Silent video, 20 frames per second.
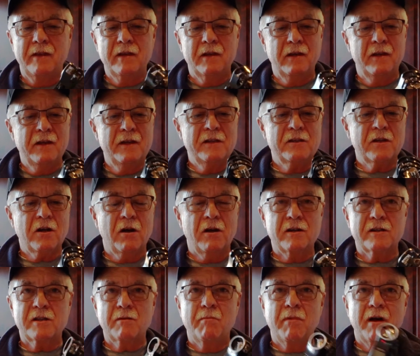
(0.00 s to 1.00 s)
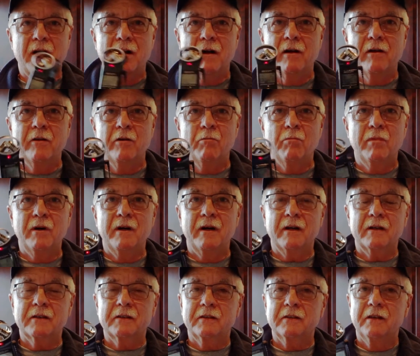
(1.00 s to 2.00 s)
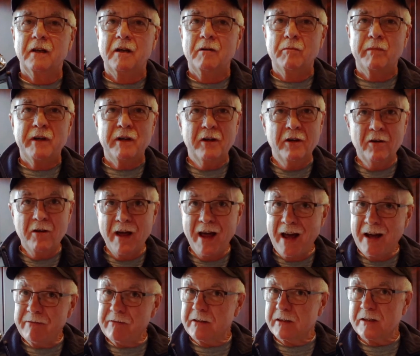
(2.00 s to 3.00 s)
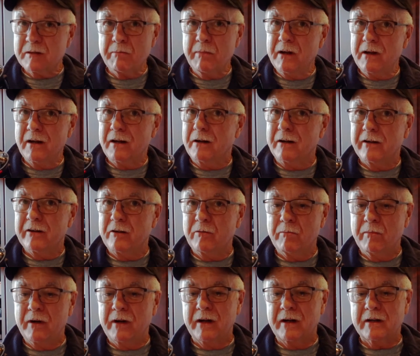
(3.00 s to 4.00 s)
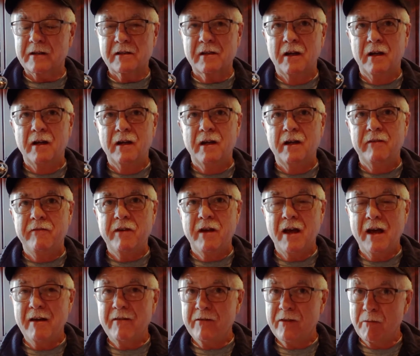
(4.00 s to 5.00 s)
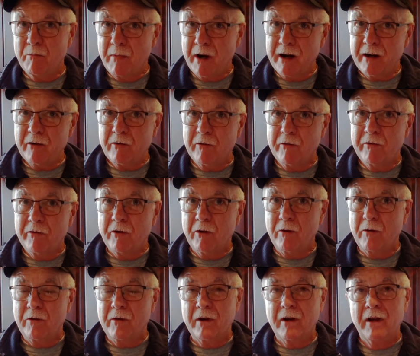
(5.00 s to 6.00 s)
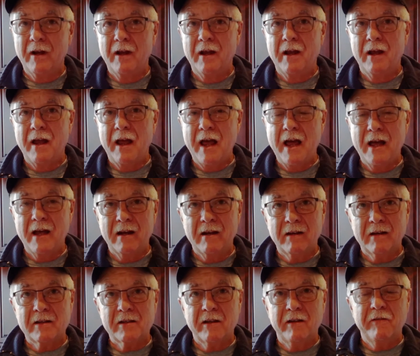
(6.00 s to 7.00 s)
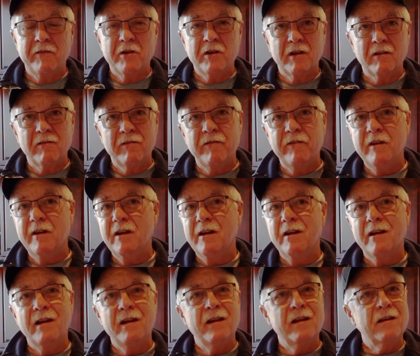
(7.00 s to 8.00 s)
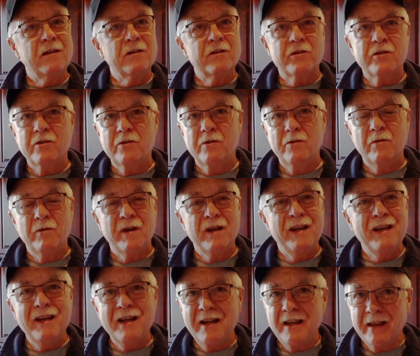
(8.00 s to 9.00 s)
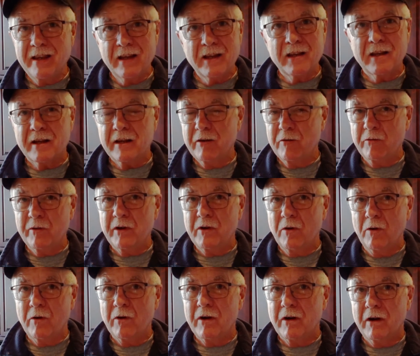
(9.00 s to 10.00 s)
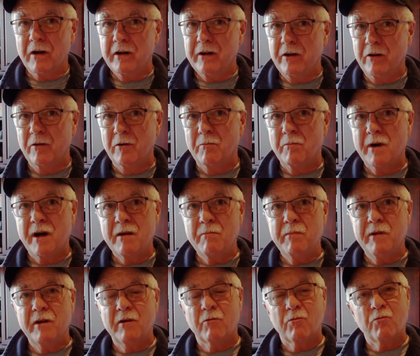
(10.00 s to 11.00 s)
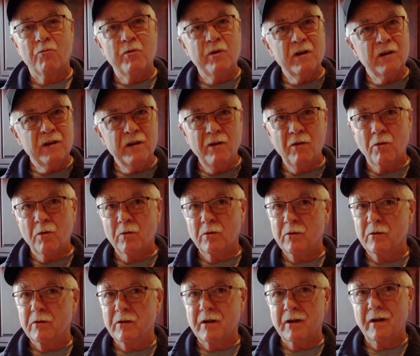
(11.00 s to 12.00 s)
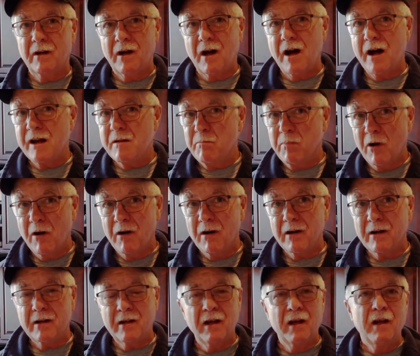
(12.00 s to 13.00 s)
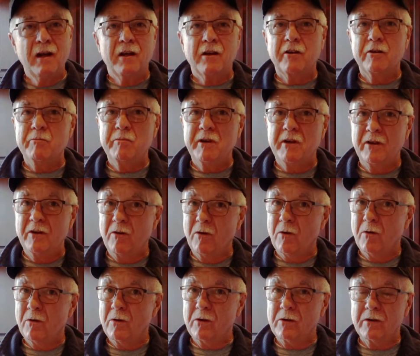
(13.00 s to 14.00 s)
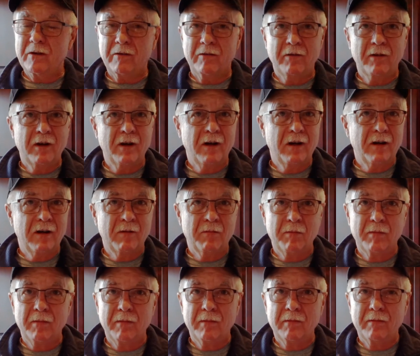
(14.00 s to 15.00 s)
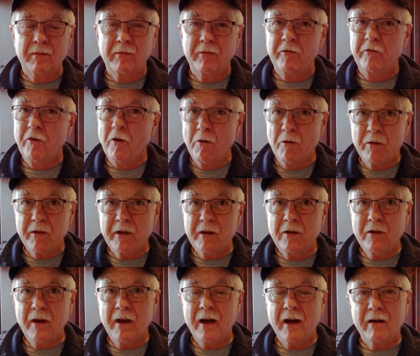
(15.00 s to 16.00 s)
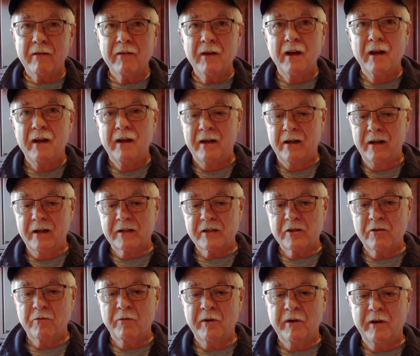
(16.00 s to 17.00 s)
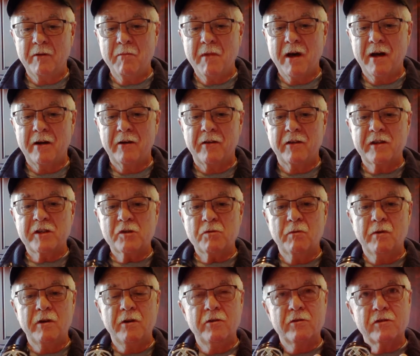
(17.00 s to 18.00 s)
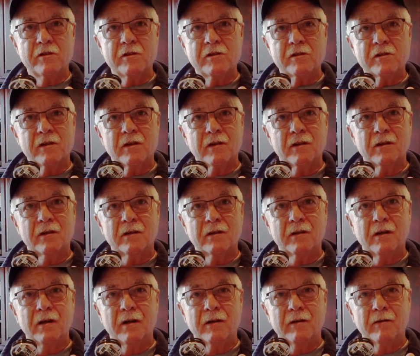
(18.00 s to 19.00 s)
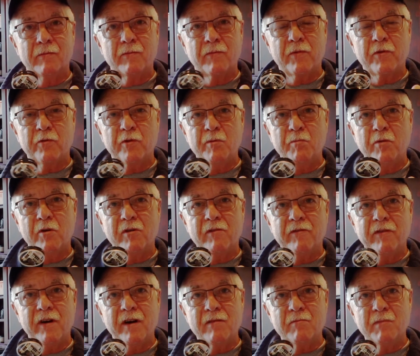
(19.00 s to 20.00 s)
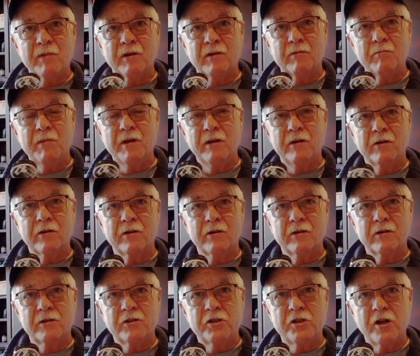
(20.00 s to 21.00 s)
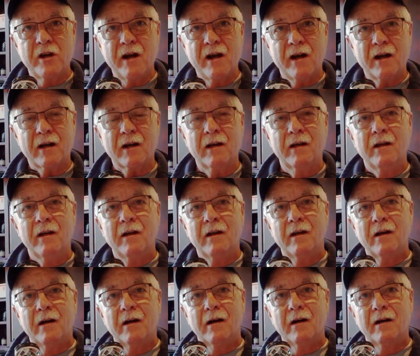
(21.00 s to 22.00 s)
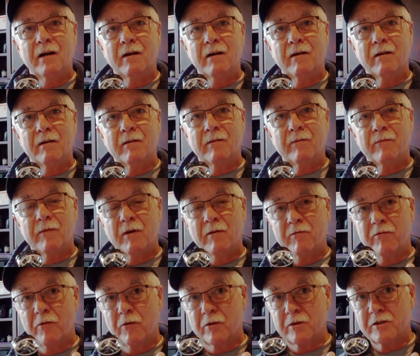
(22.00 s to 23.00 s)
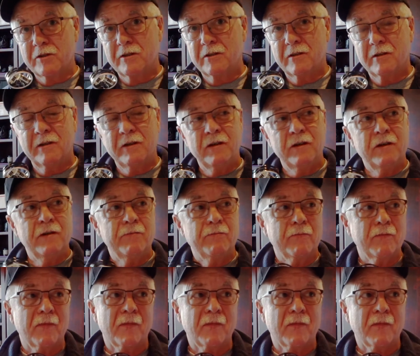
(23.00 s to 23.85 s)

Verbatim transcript: these cost about a hundred bucks, but you don't have to spend a hundred bucks. If you have the microphone and uh, if you can fit it into anything that can record audio, it might be a really old uh, iPod, could be an old um, phone that you have, doesn't really matter. This one uses a um, 3.5 millimeter jack. Um, unfortunately,